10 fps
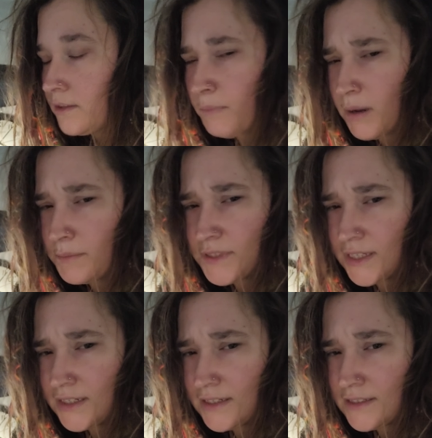pump
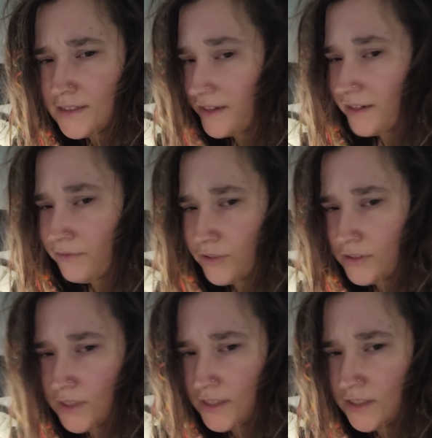sinks. I
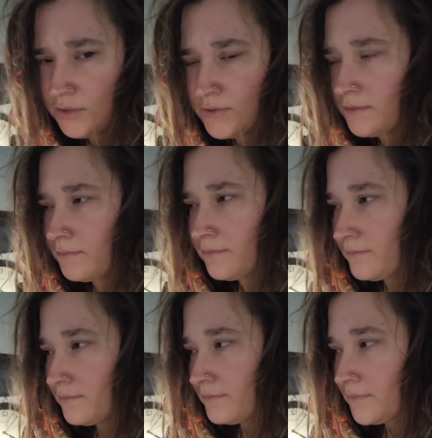didn't use them.
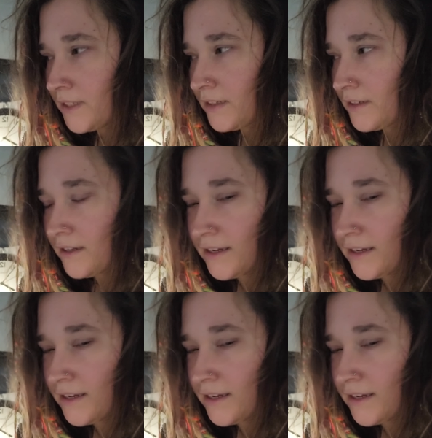Like